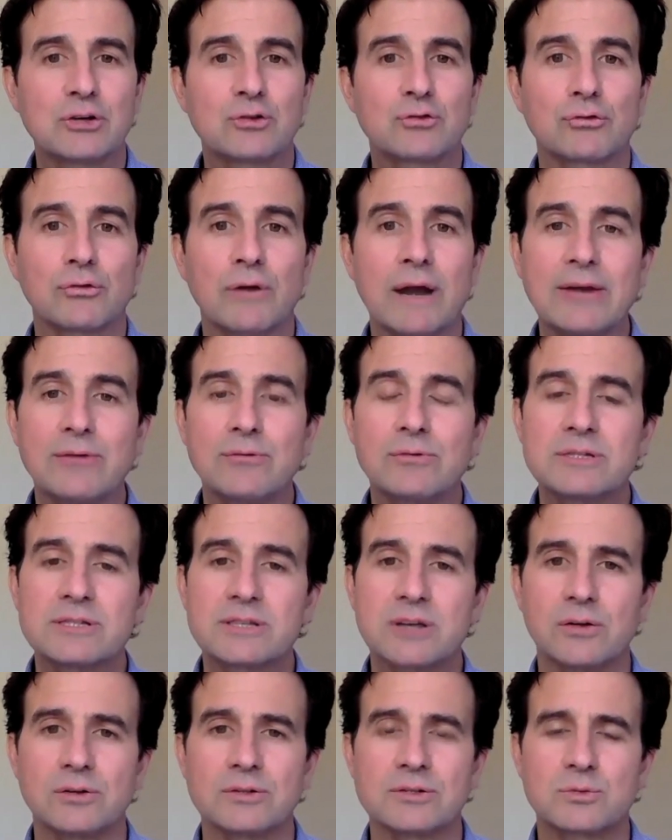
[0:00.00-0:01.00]
great
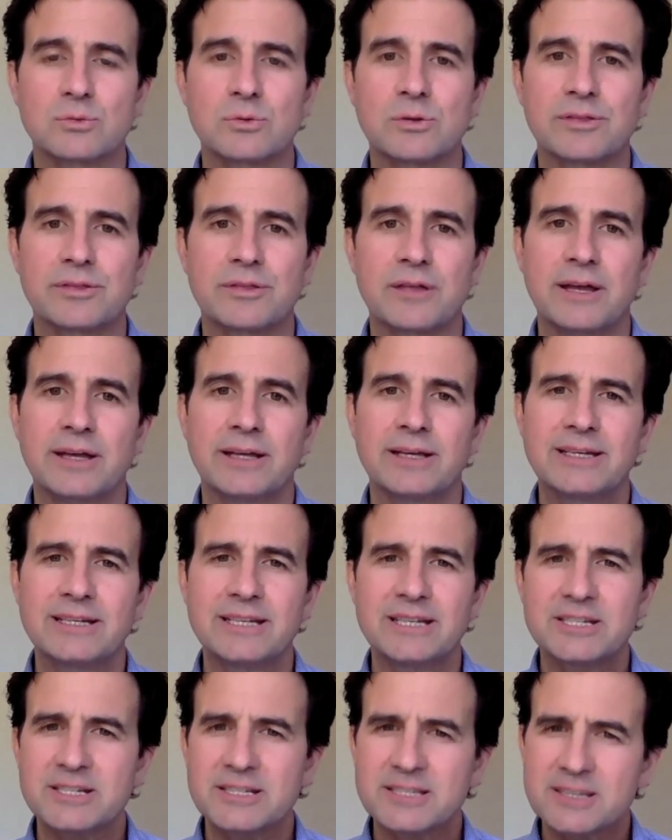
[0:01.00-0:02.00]
results with
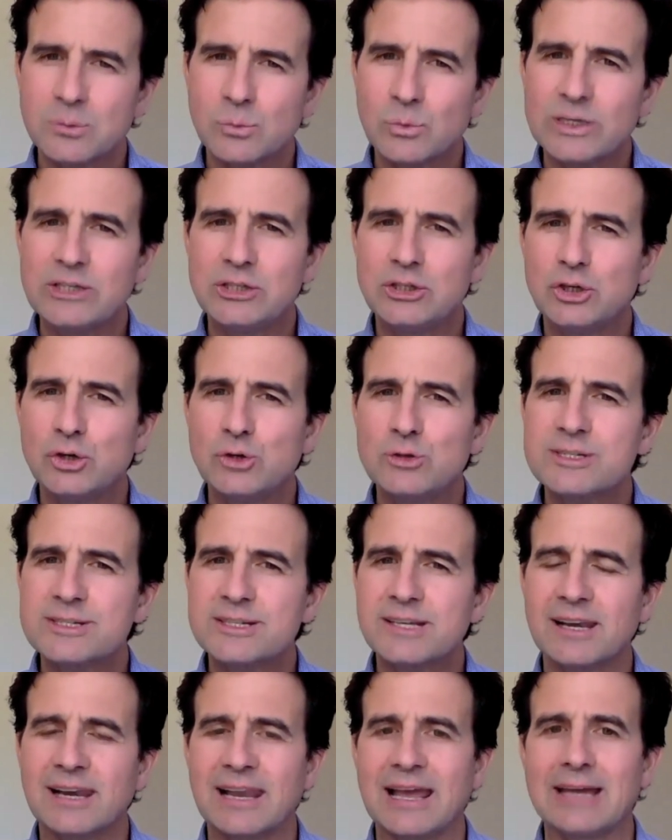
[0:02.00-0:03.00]
conditions that we used
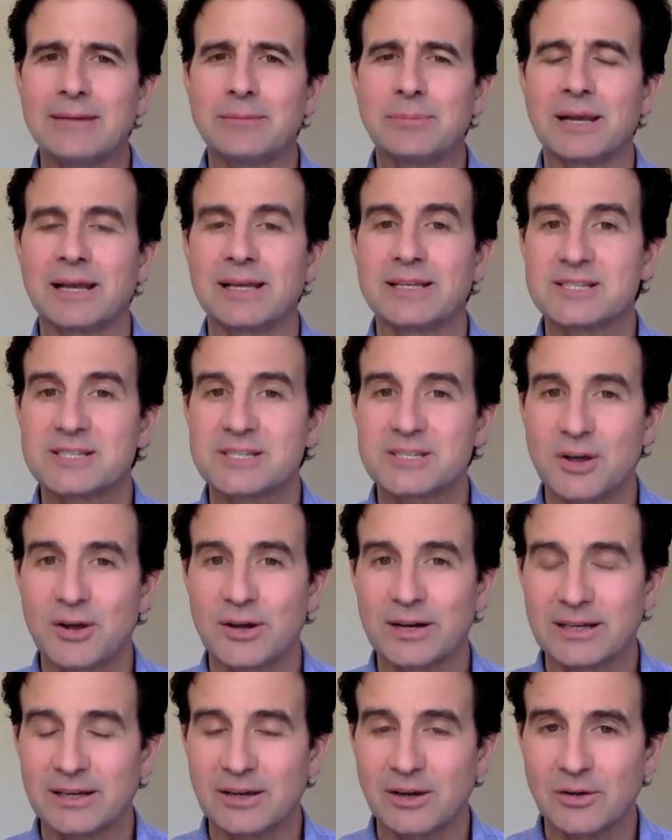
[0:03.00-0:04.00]
to label as
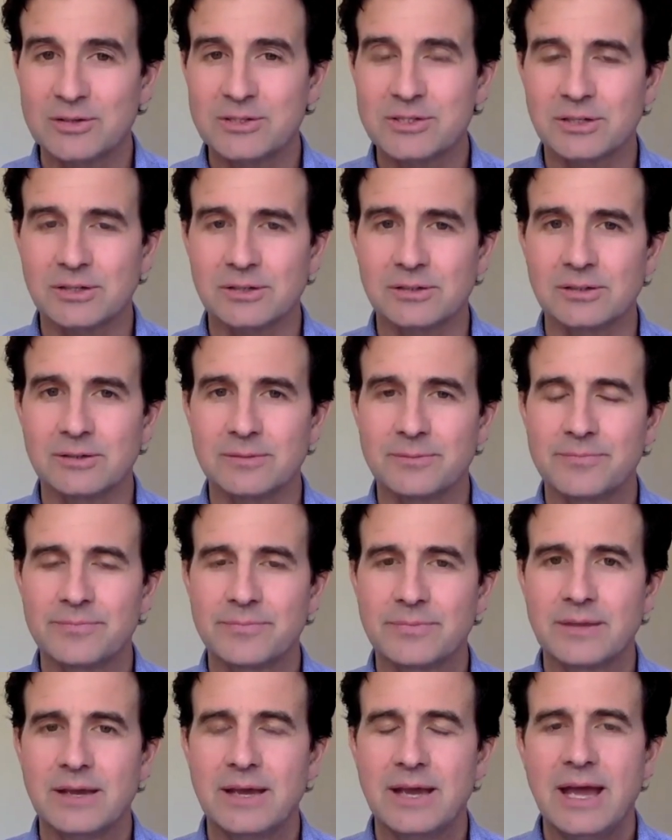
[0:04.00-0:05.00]
psychological.
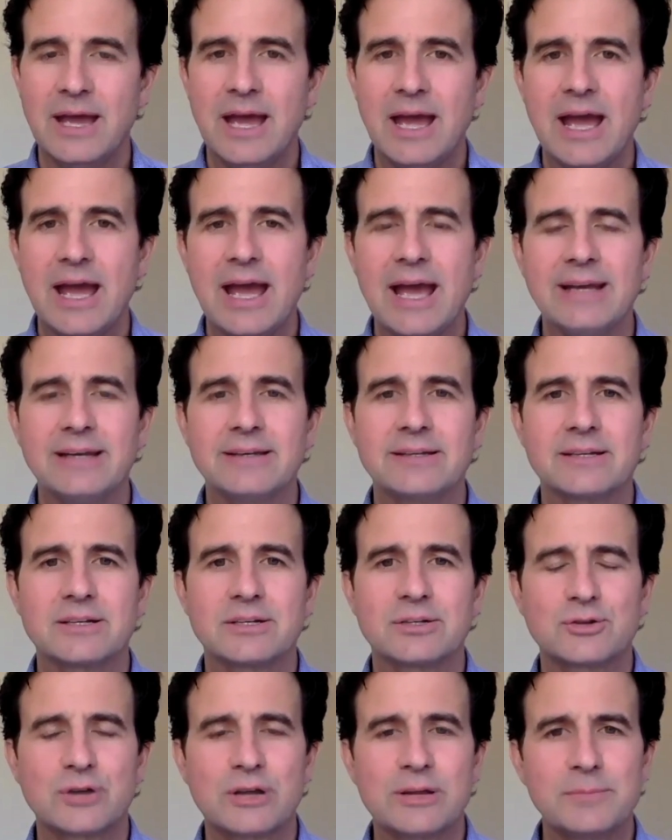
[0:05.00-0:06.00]
And
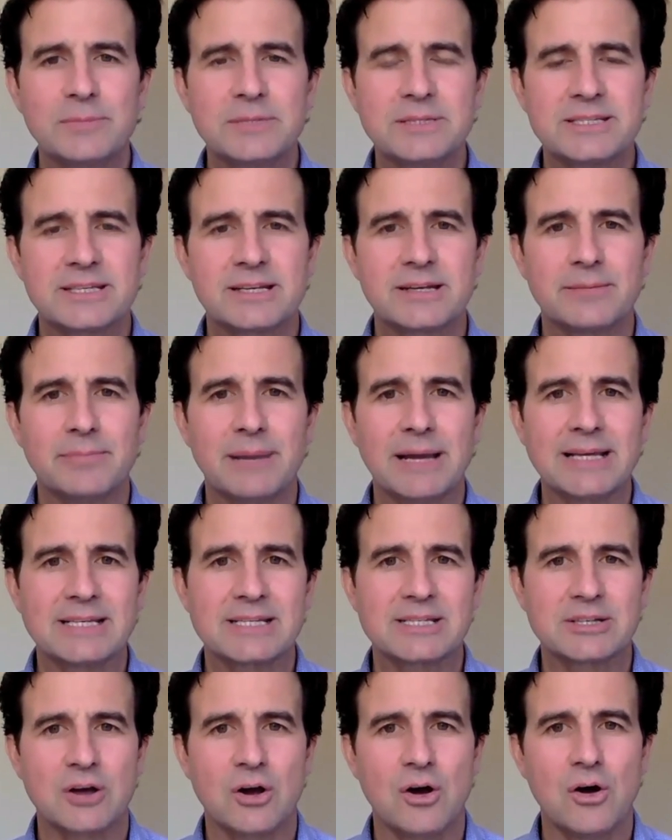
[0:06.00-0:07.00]
treatments that are
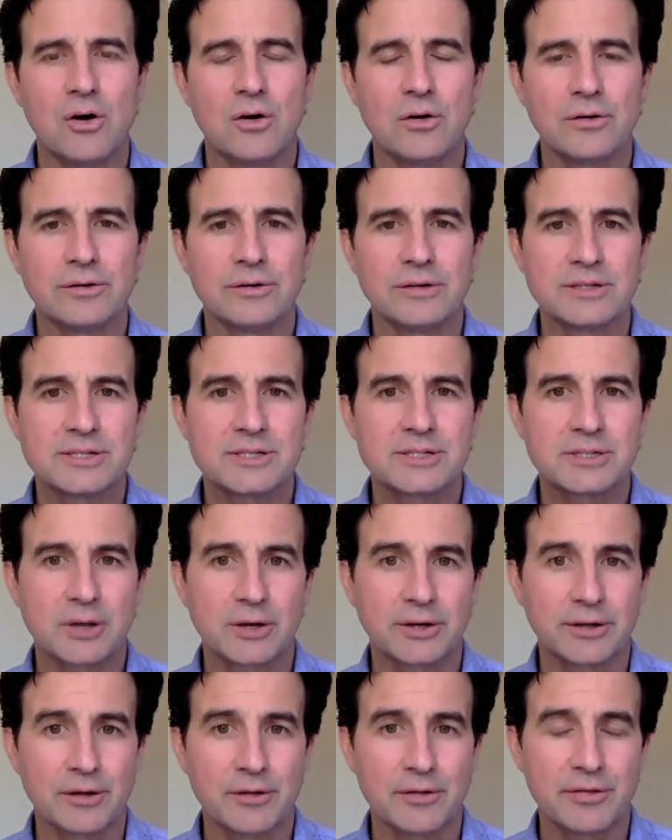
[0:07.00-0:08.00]
based on
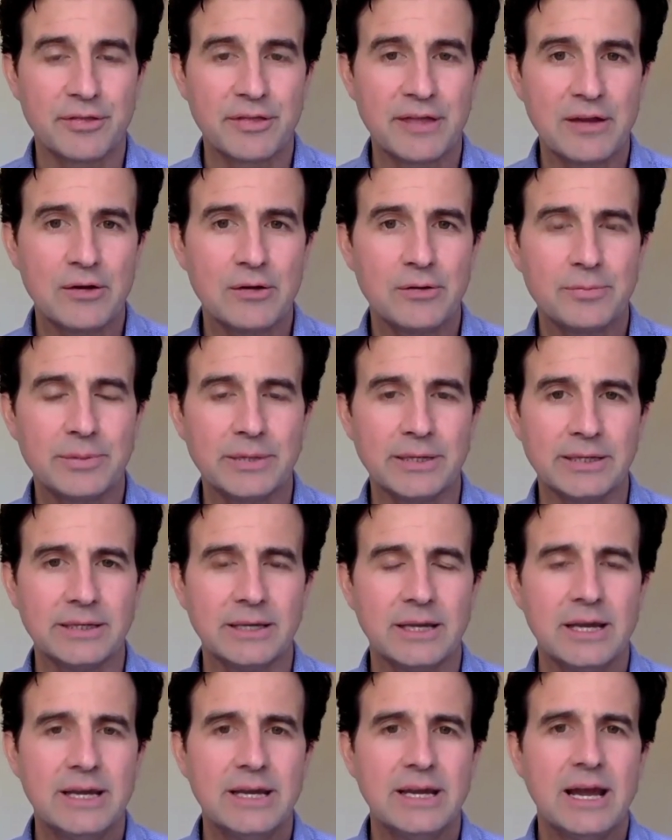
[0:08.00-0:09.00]
psychotherapy
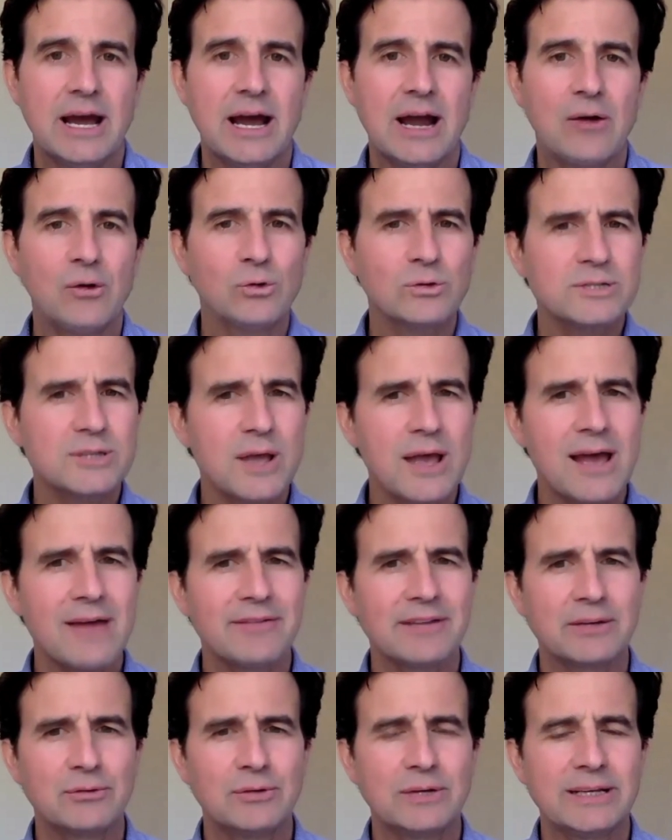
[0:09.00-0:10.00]
are also
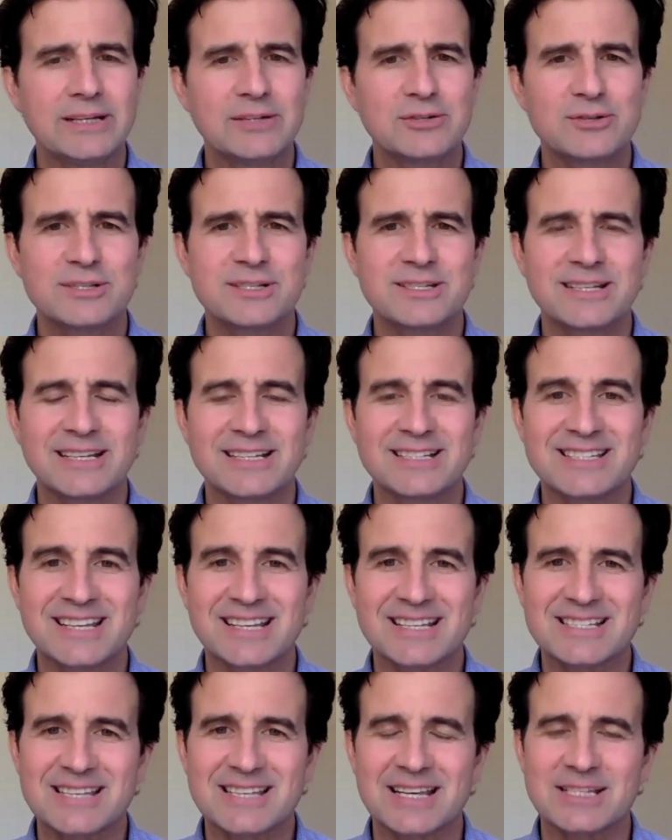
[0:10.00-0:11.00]
having really interesting
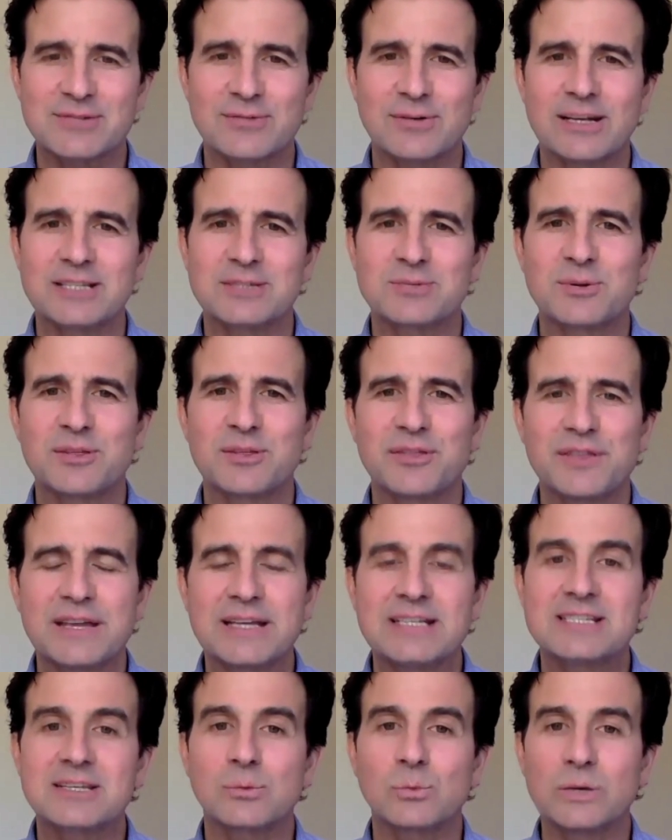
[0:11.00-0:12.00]
success rates with
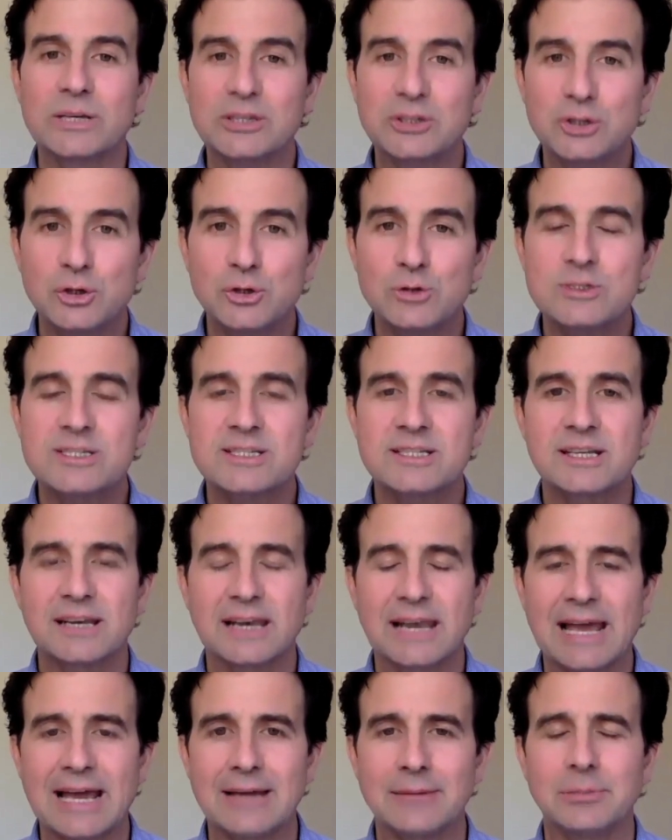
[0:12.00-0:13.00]
things that we used to
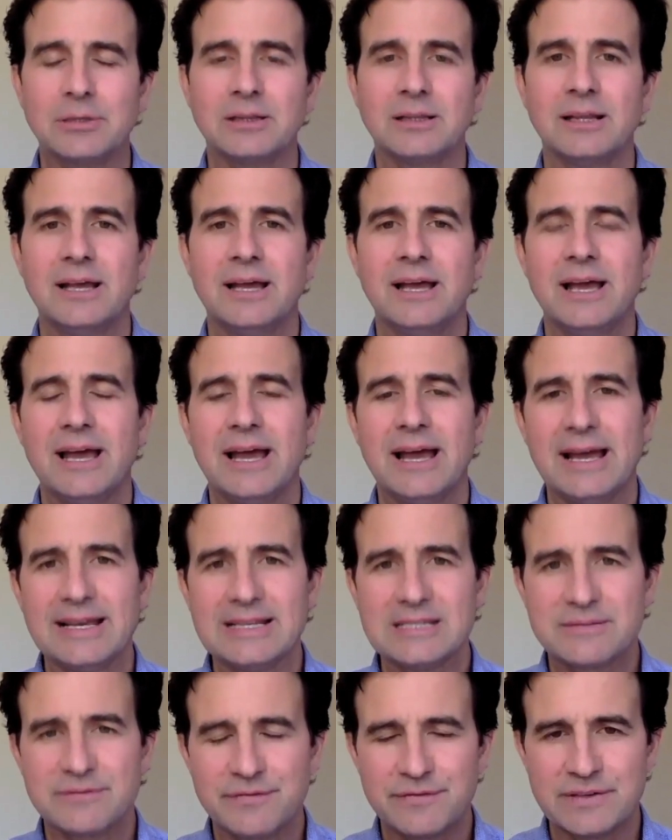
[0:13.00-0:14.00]
label
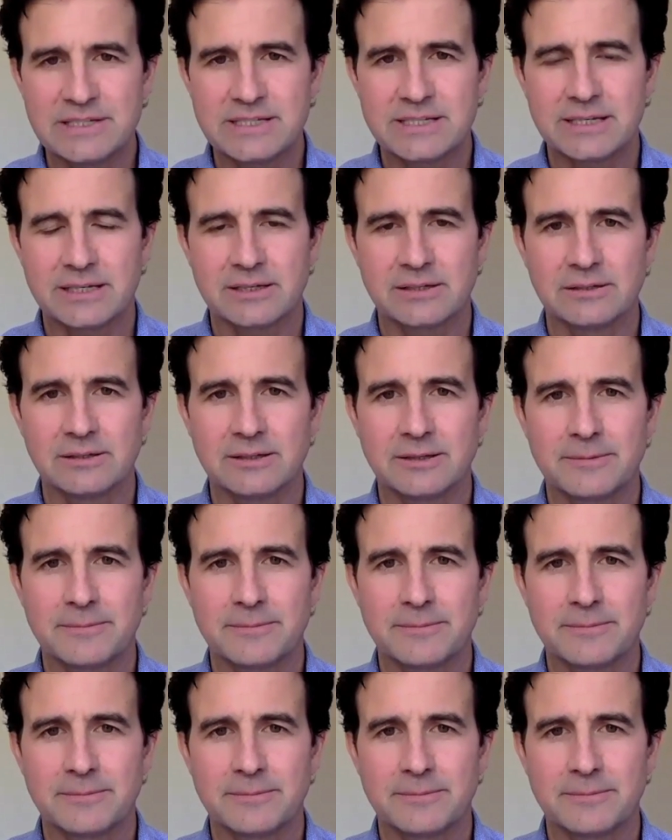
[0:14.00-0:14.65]
as physical.